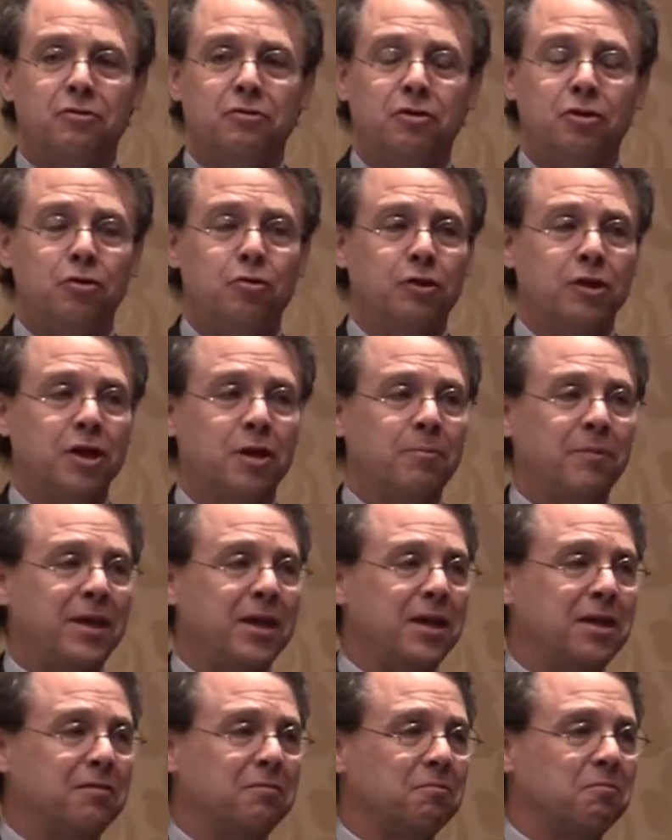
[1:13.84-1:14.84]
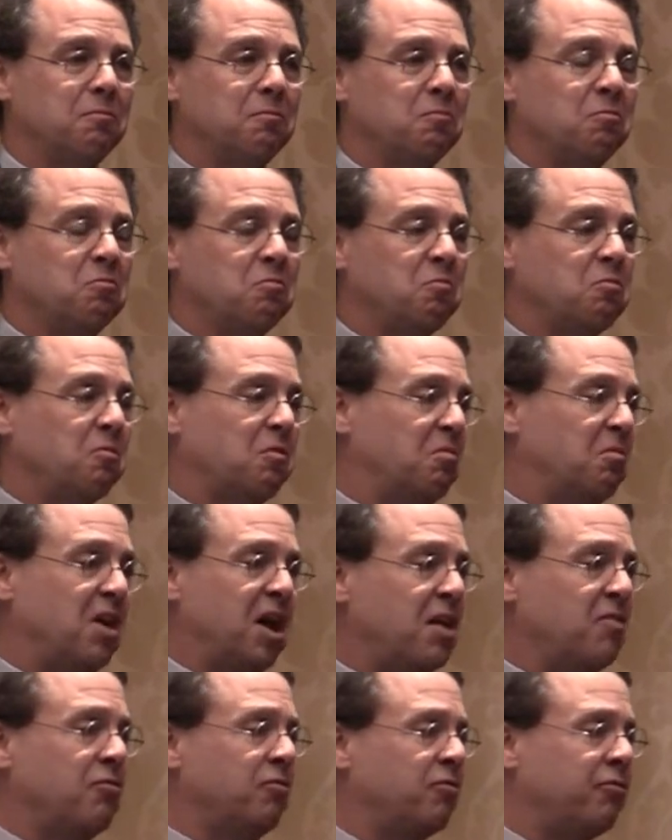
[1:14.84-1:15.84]
to commit
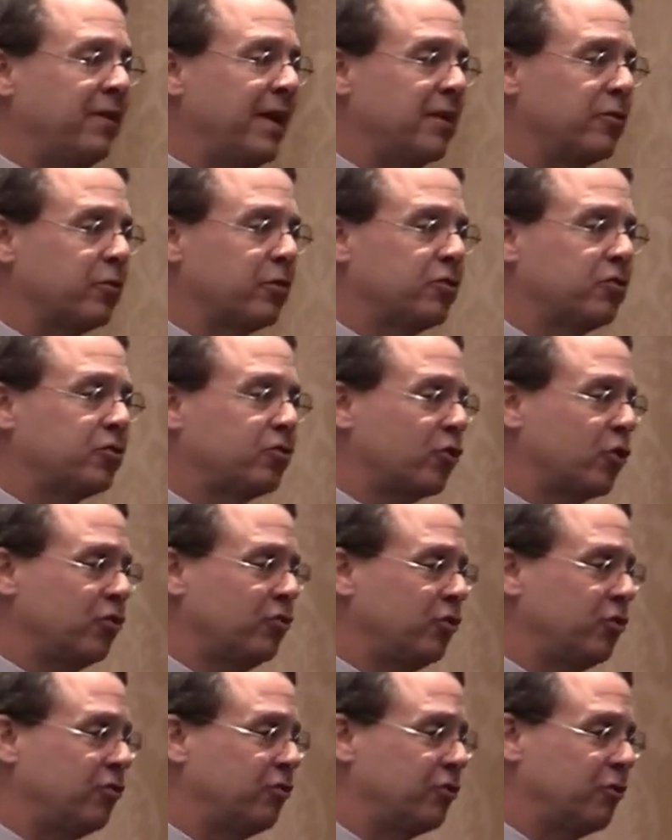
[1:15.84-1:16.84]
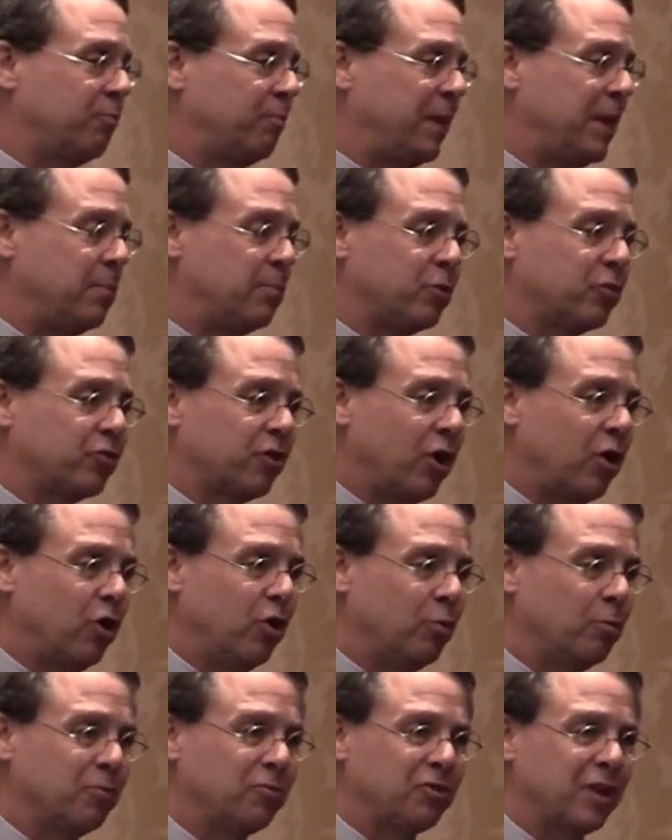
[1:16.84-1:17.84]
unfettered searches of people's
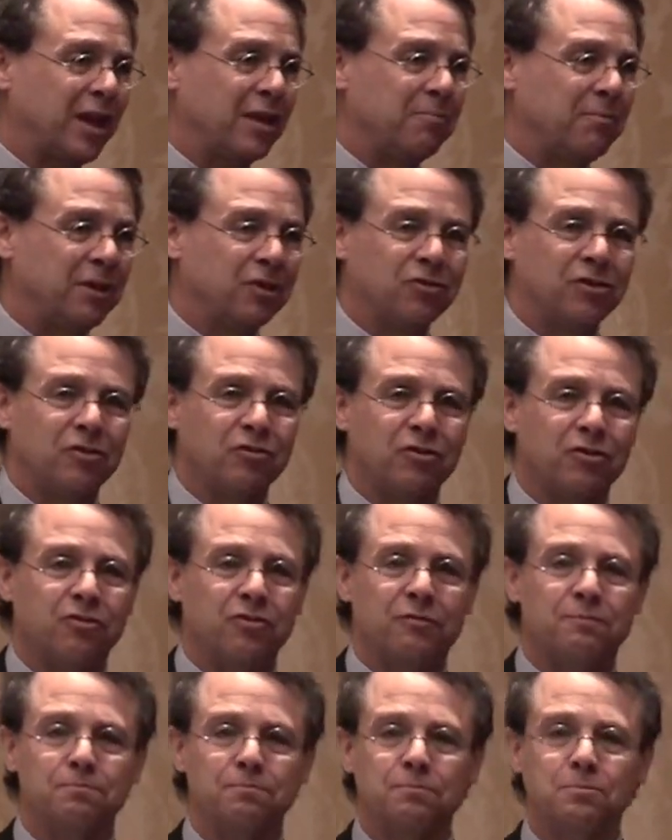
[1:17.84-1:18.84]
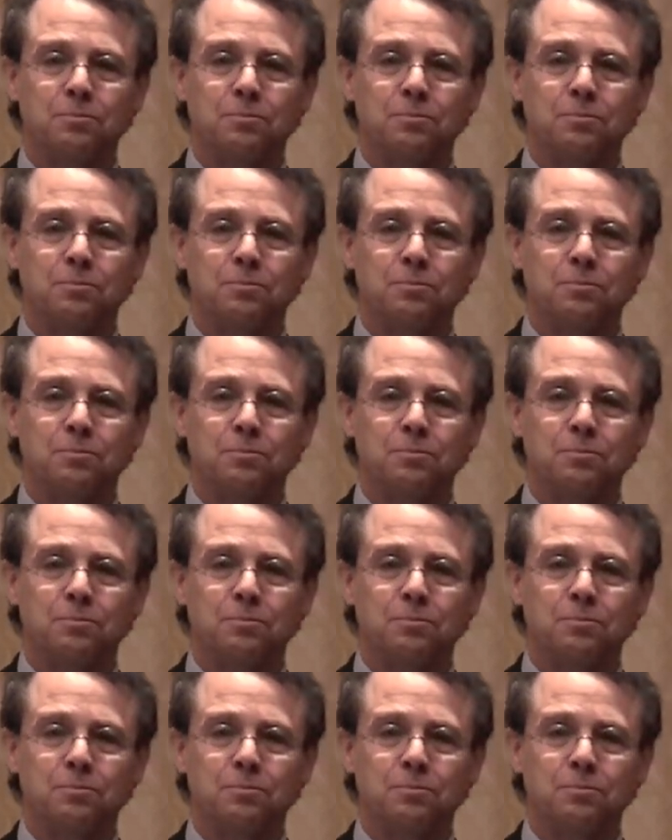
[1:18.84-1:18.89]
homes and businesses